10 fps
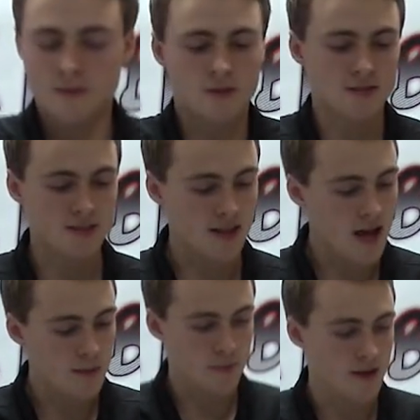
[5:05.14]

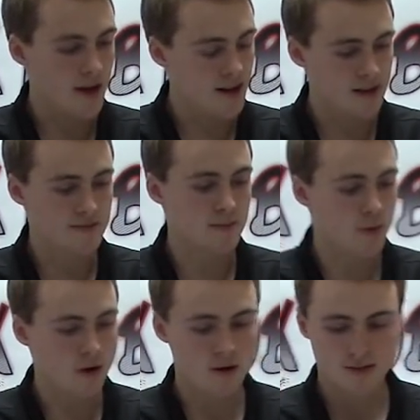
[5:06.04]
slop in any of the
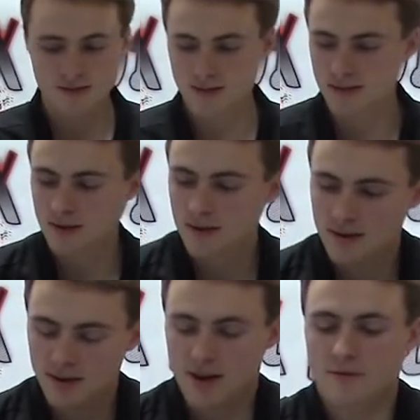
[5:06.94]
parts.
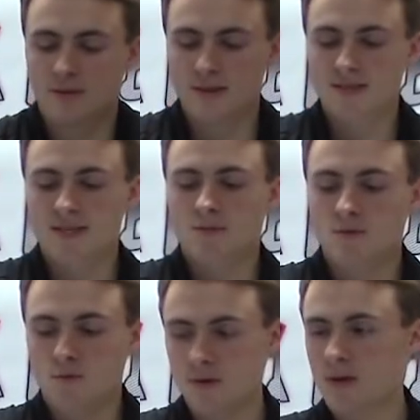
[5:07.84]
Everything seems
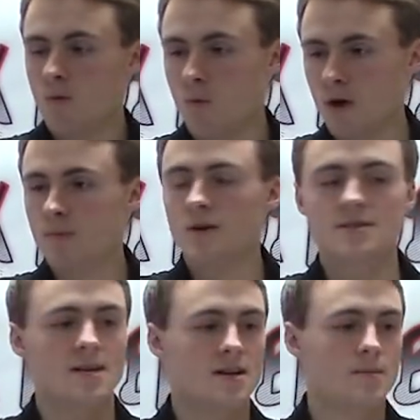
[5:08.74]
really well
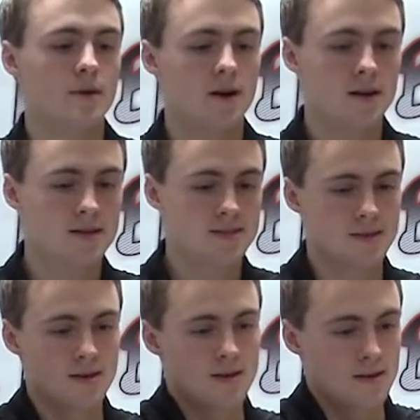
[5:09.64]
built out of the
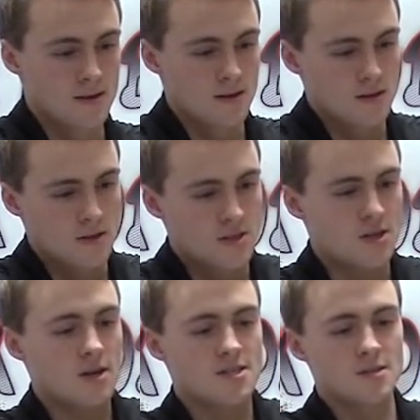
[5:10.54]
box.
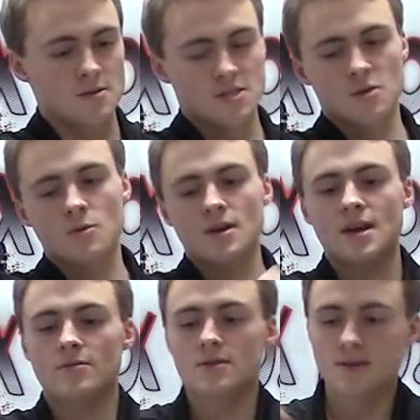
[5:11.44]
Shocks don't squeak,
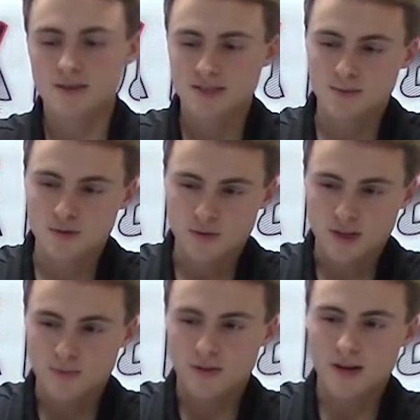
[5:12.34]
everything seems
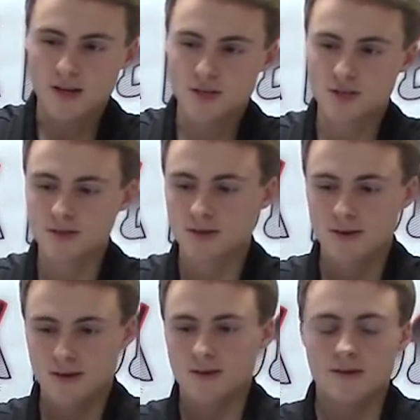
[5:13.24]
really plush.
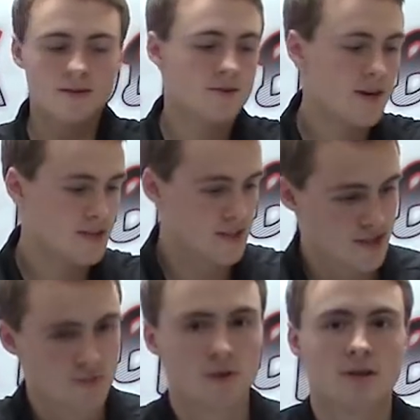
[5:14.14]
Traxxas
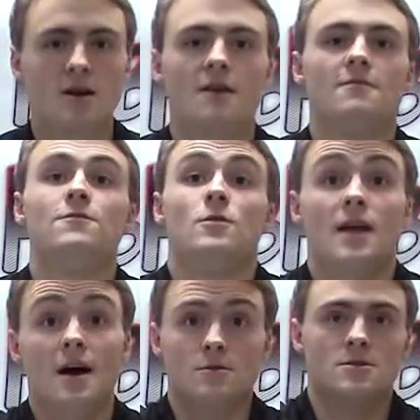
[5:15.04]
has really gone full
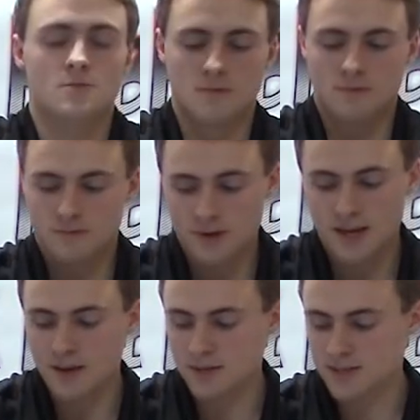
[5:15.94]
out when it
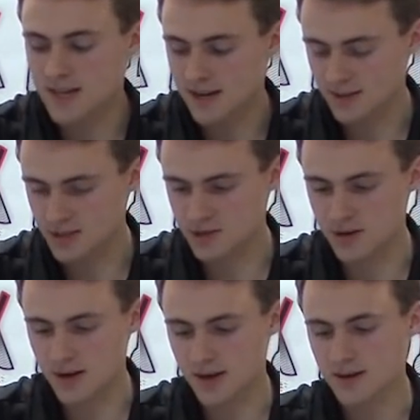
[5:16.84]
came to designing this
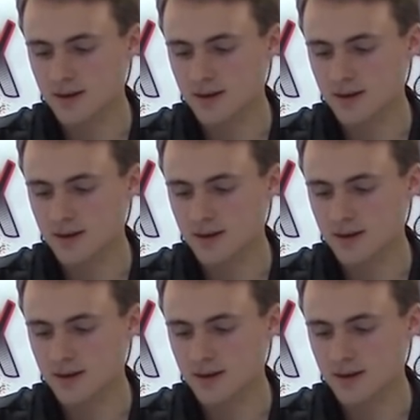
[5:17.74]
truck.